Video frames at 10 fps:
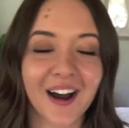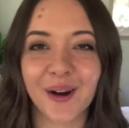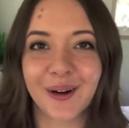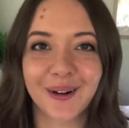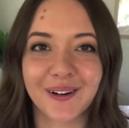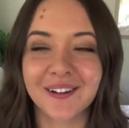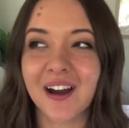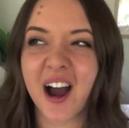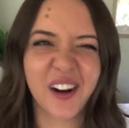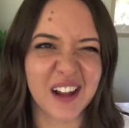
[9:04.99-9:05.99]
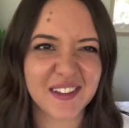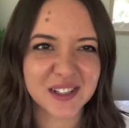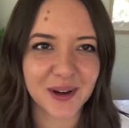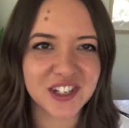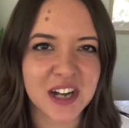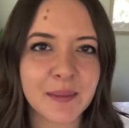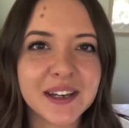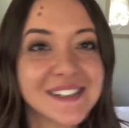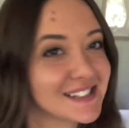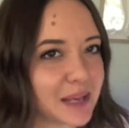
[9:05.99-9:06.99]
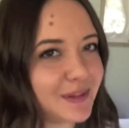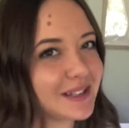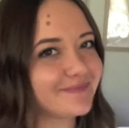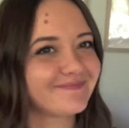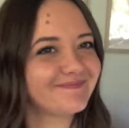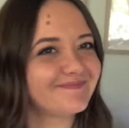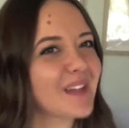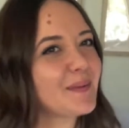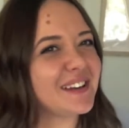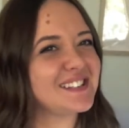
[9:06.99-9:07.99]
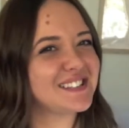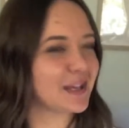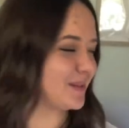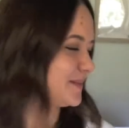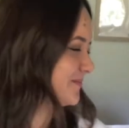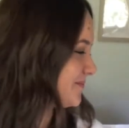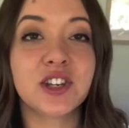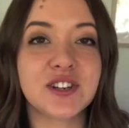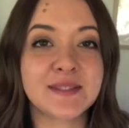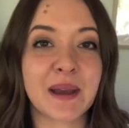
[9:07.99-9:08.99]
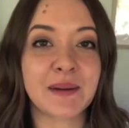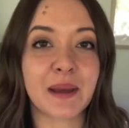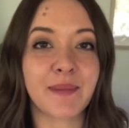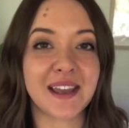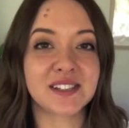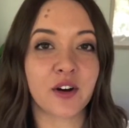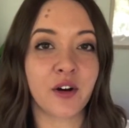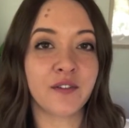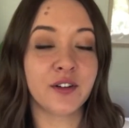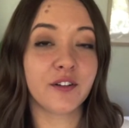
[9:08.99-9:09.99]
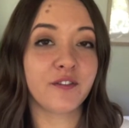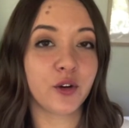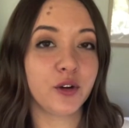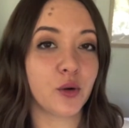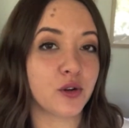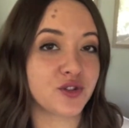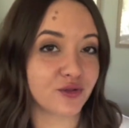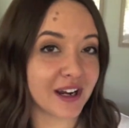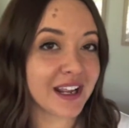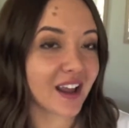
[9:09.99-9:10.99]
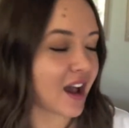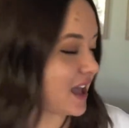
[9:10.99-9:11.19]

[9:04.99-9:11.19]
I don't know. I don't like this question. I'm gonna skip it. I'm gonna skip it. Choose a baby name based on food or drink.